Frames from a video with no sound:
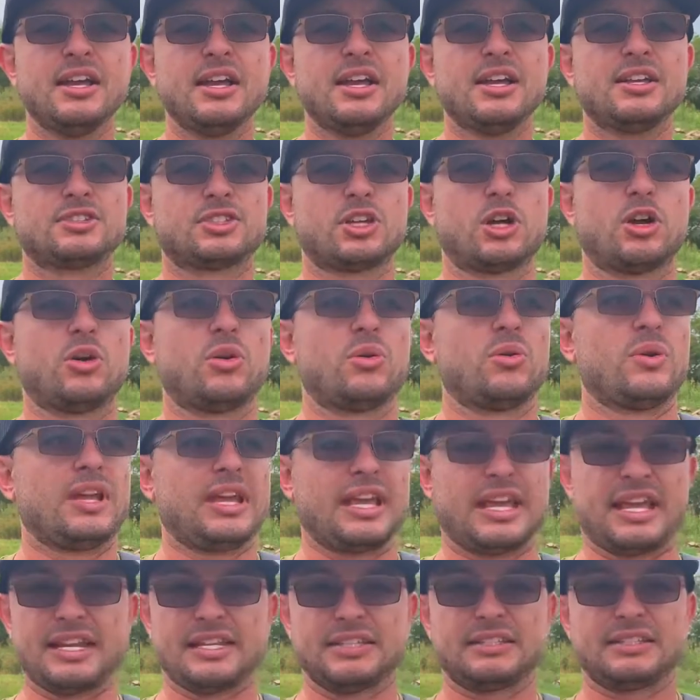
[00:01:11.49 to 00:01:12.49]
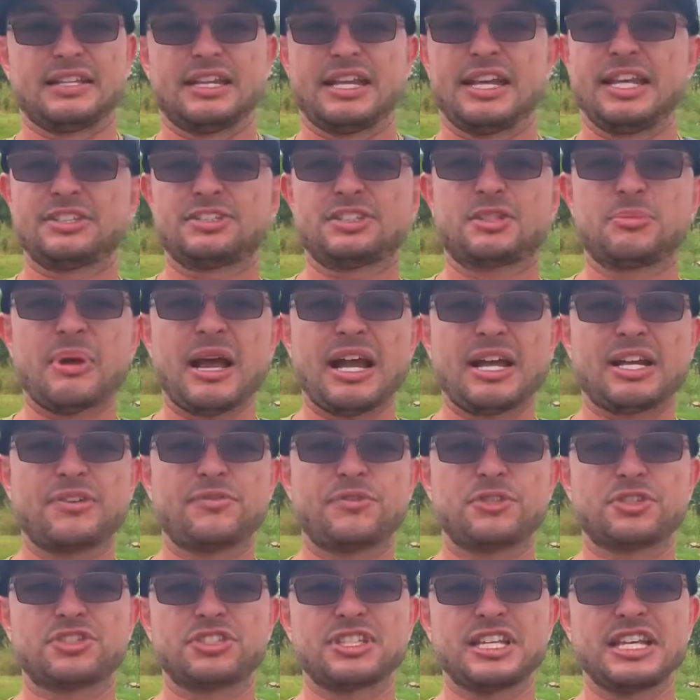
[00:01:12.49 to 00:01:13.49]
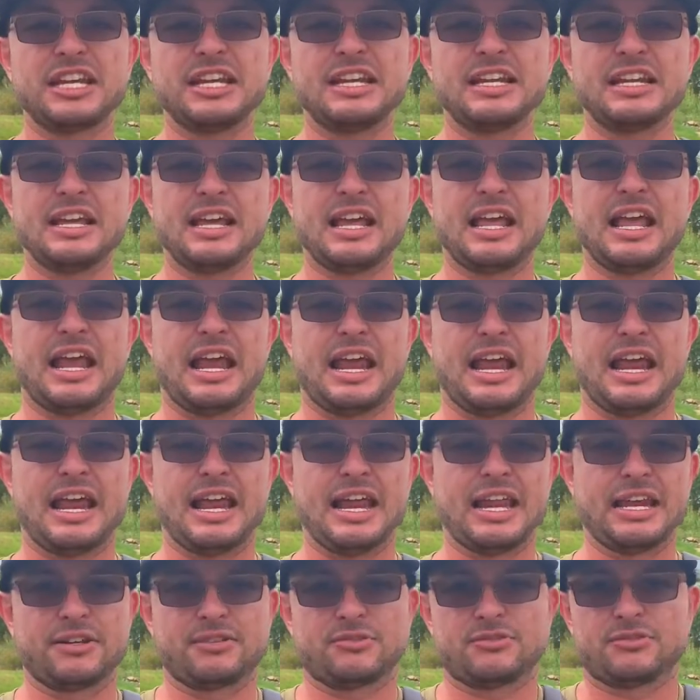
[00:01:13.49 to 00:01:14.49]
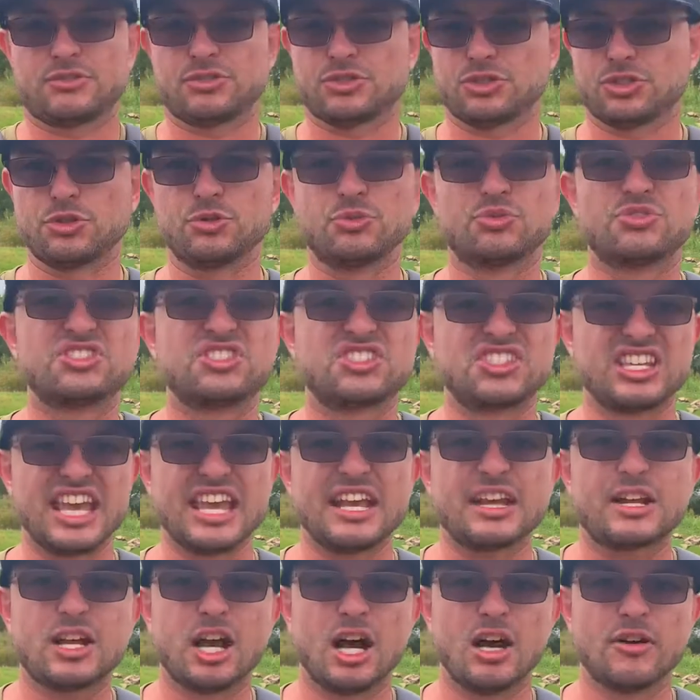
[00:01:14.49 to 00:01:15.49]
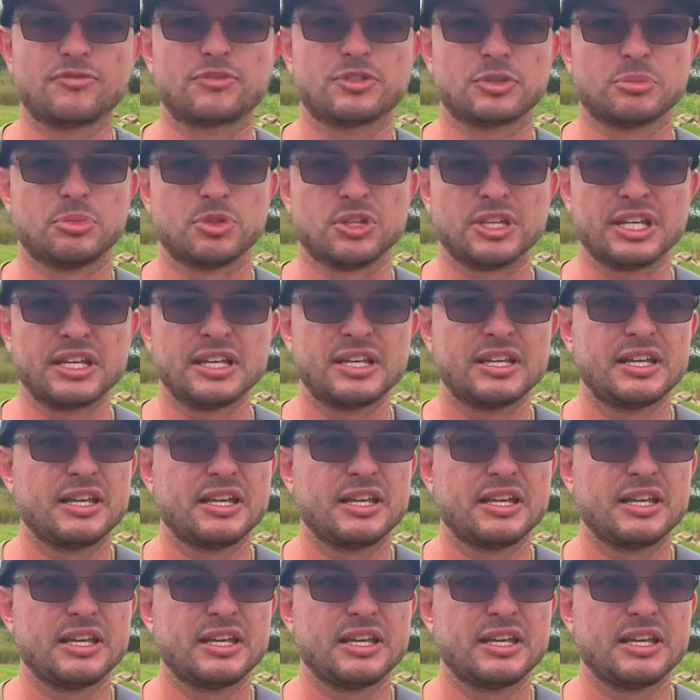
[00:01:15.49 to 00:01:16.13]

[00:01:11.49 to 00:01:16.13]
so it hits the back of your seat and you sit comfortably.